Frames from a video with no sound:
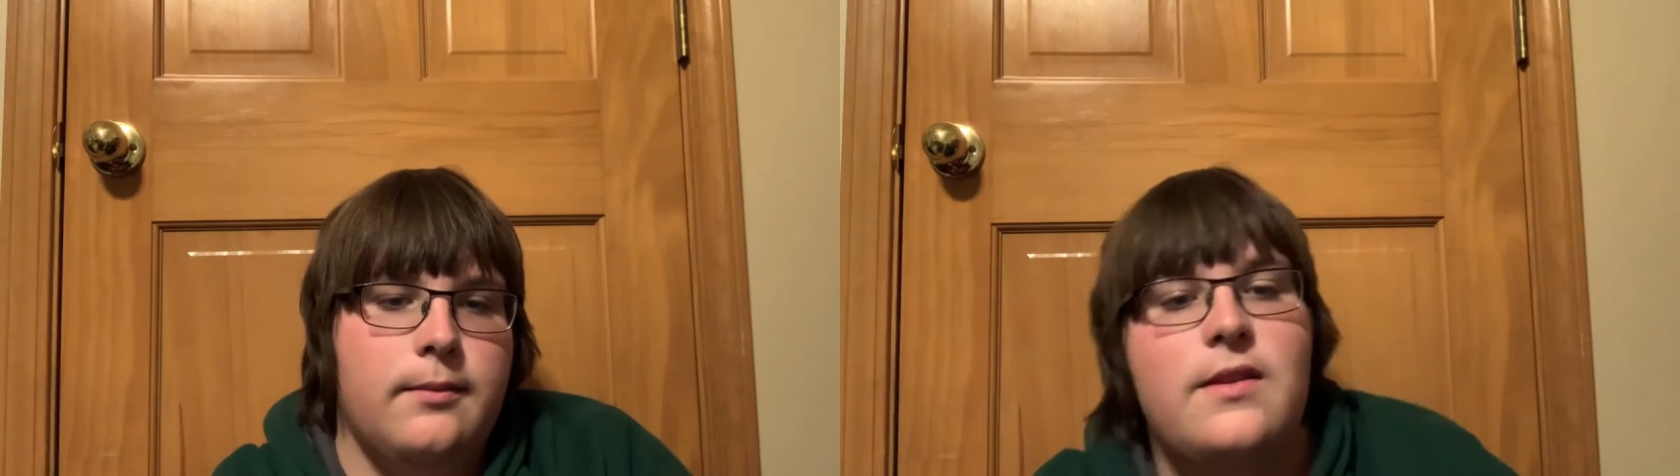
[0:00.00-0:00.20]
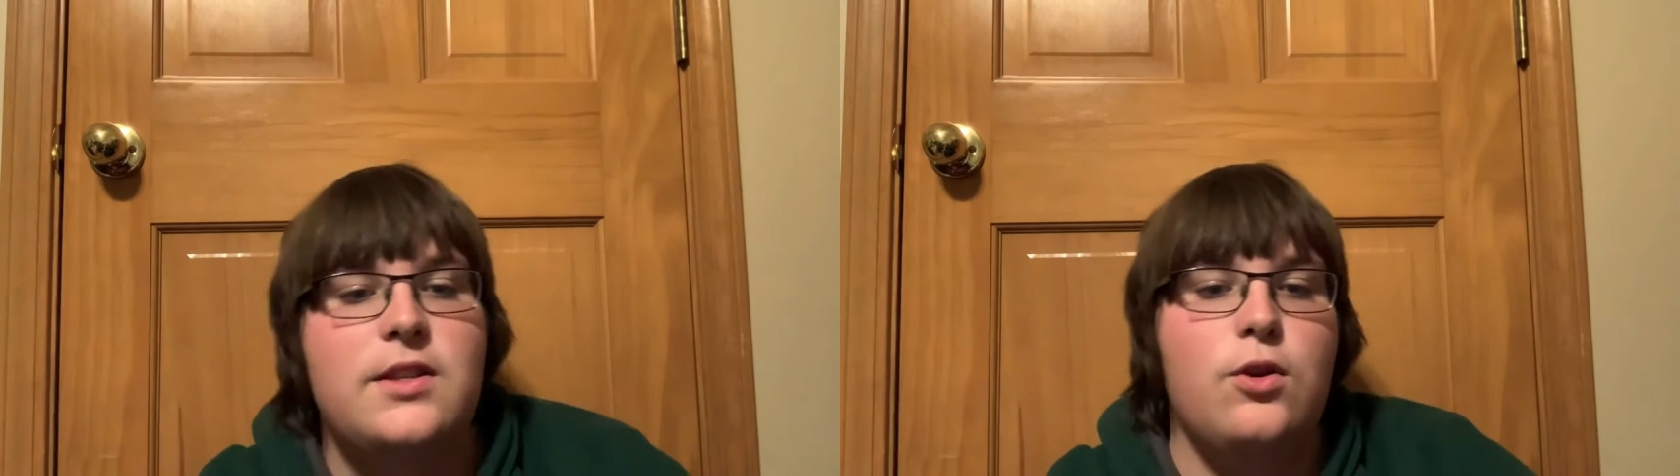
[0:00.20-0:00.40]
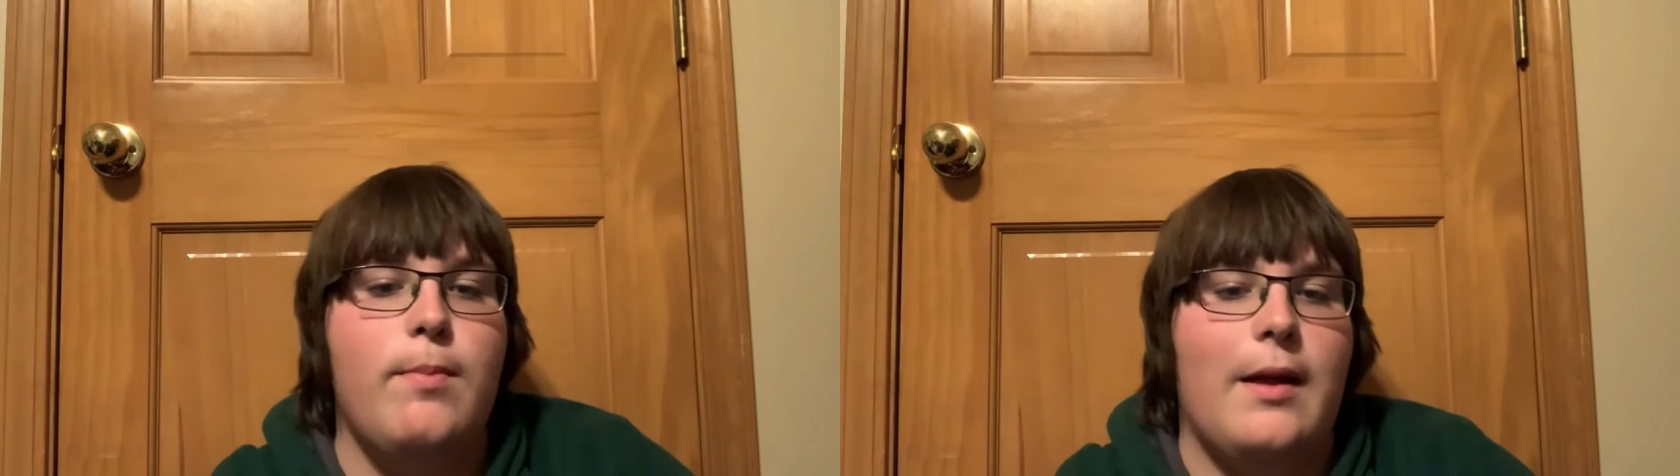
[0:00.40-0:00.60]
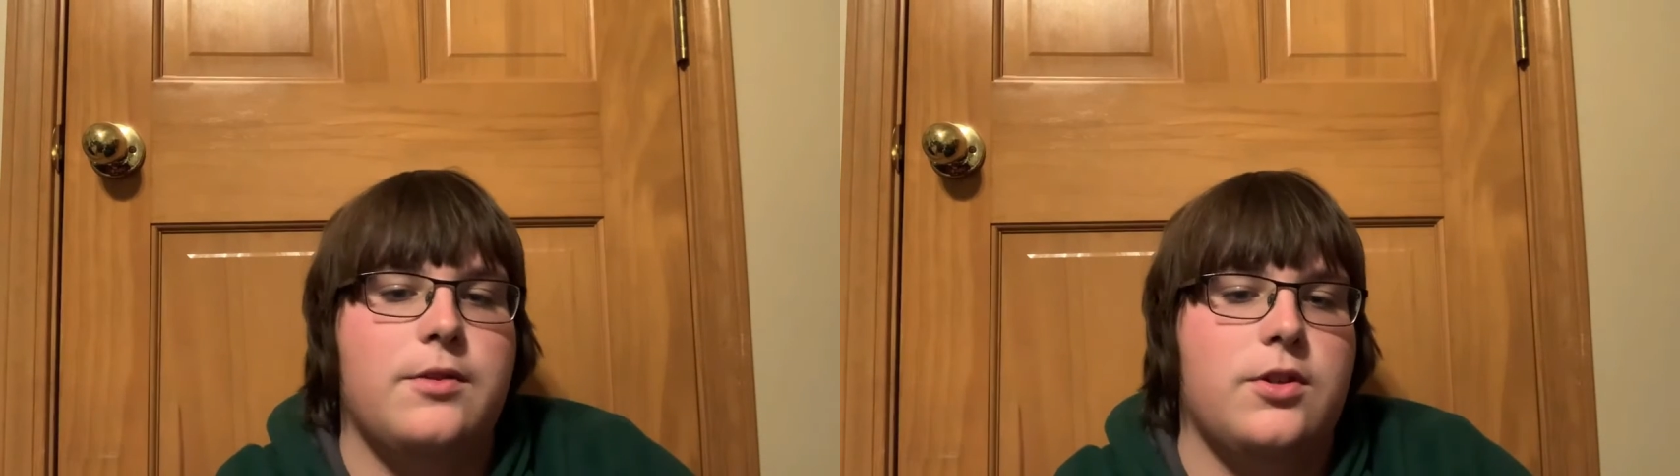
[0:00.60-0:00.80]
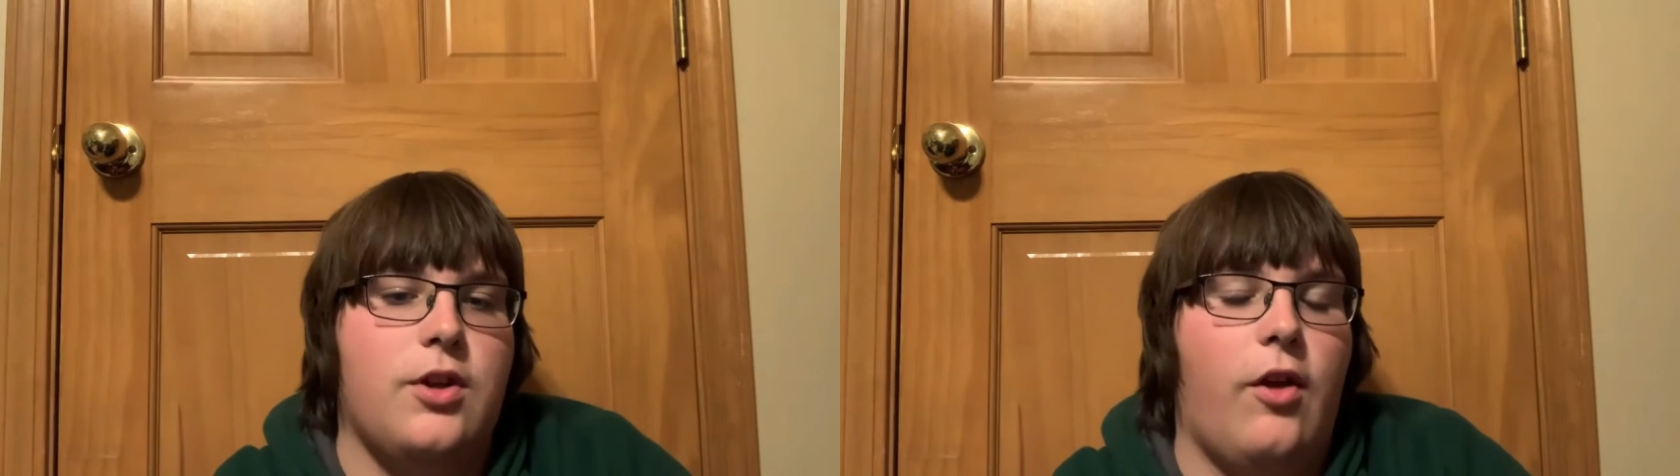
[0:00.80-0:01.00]
These new
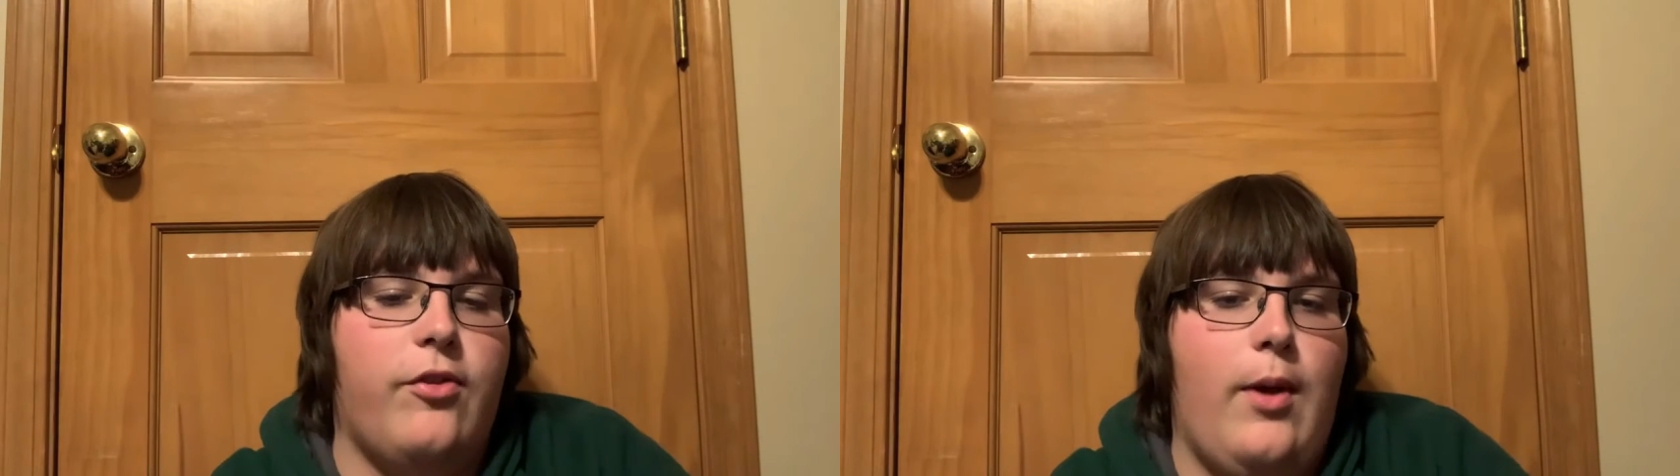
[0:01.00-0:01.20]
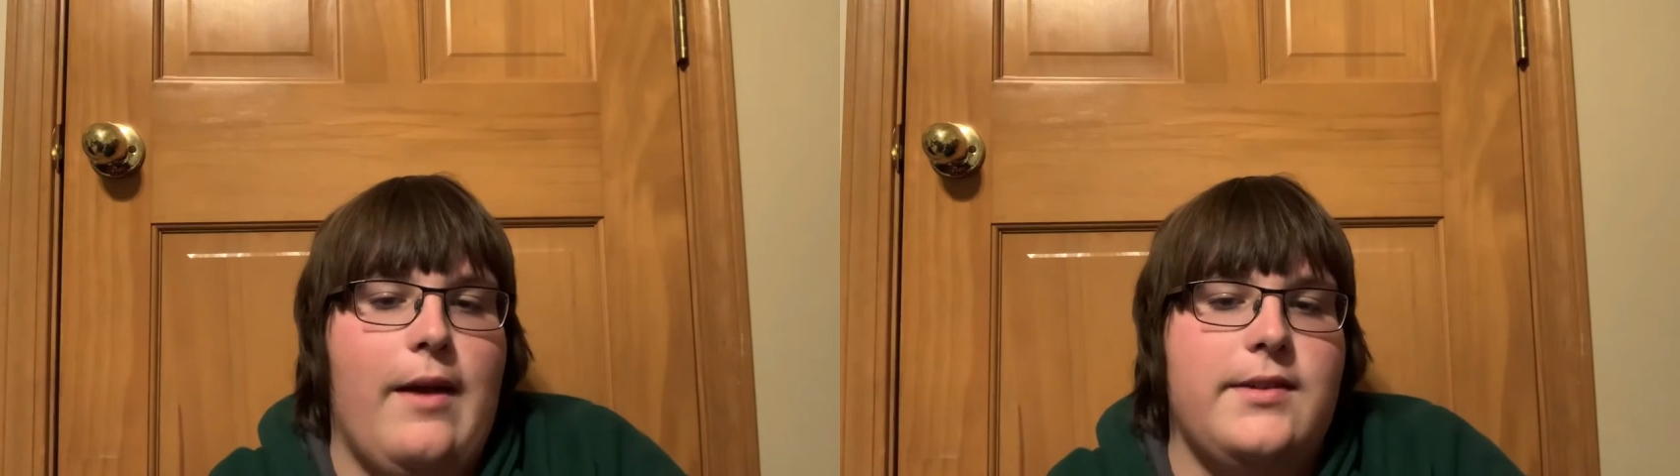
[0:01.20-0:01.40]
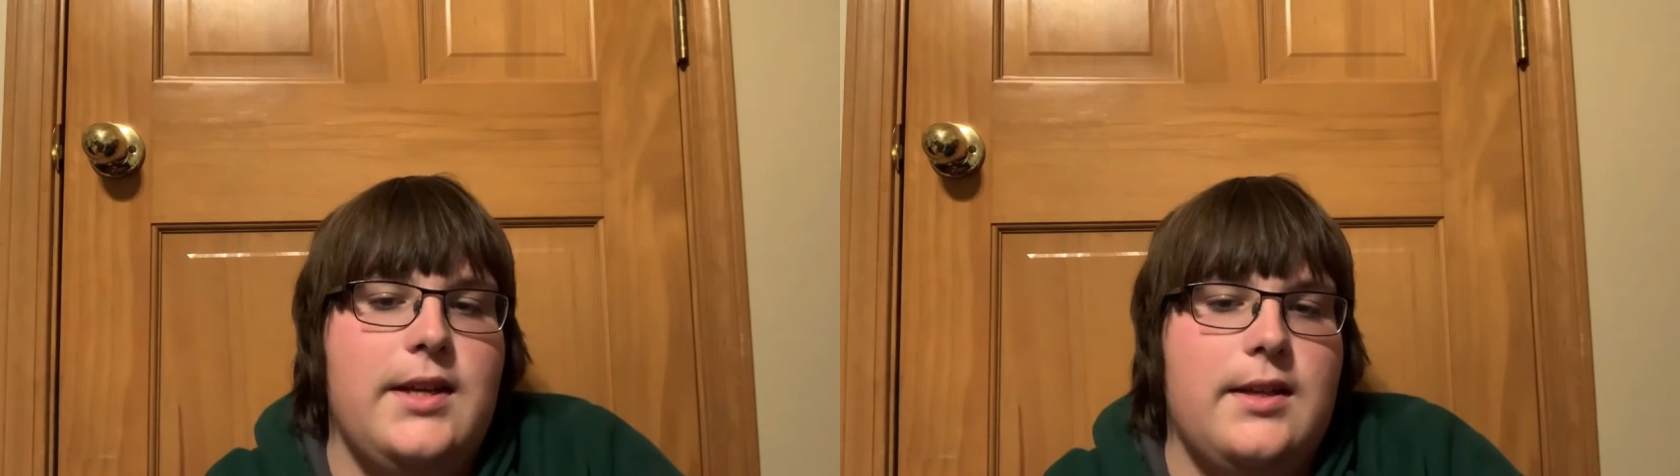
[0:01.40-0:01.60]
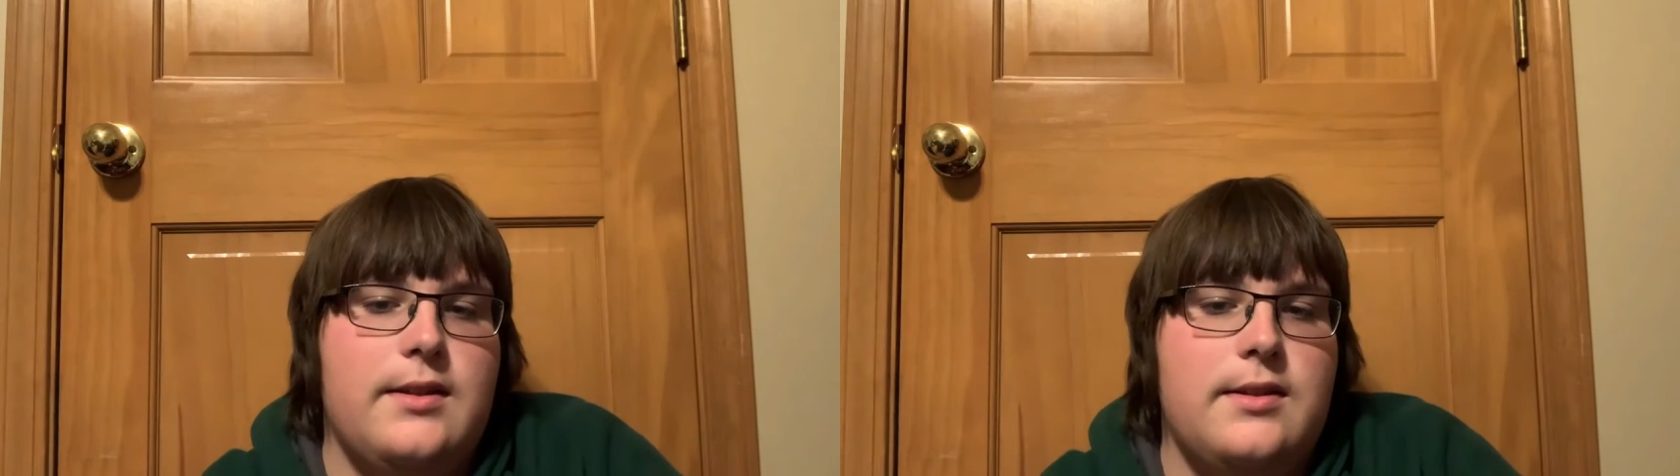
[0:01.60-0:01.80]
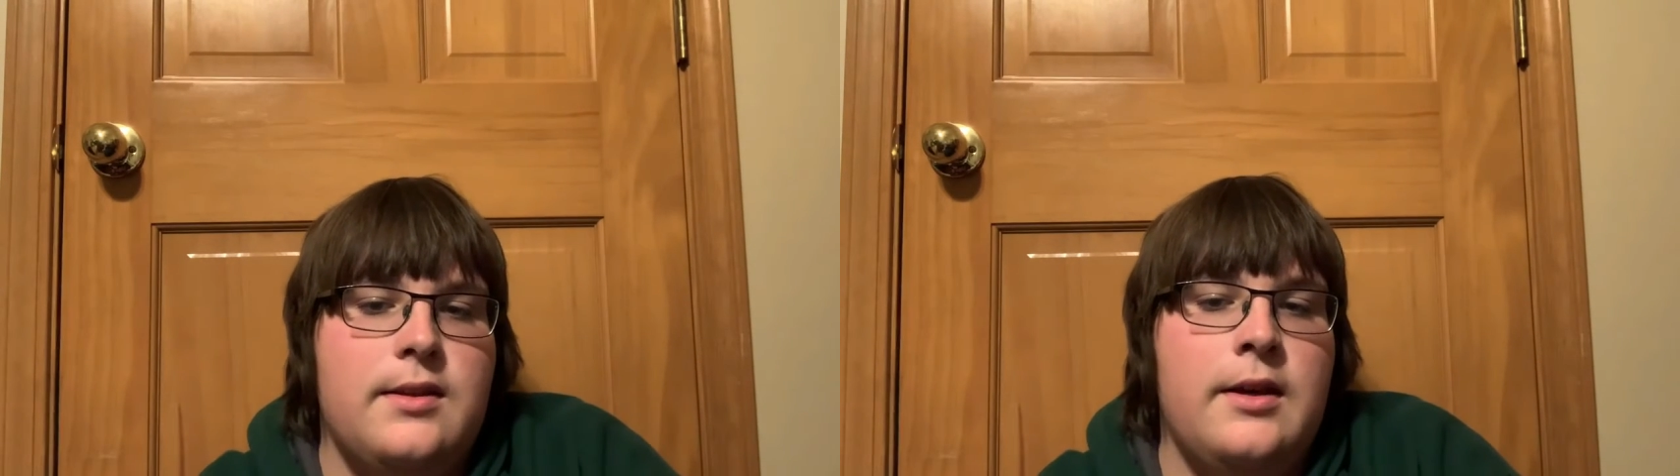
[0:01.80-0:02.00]
bouncers also have
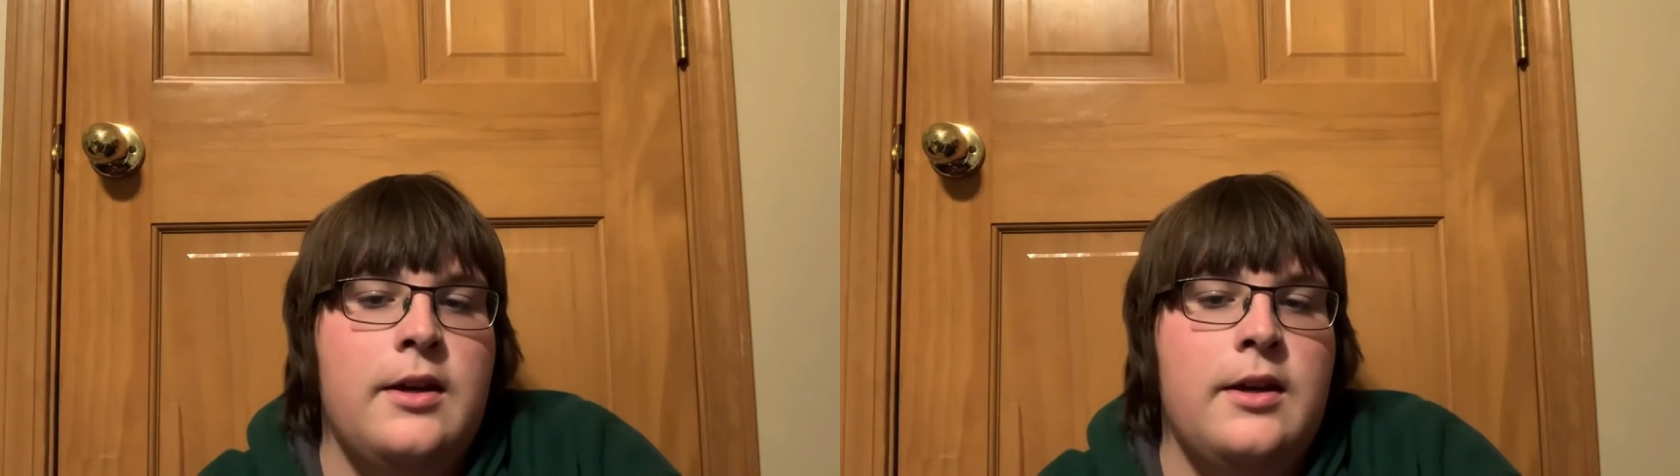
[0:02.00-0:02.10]
skins.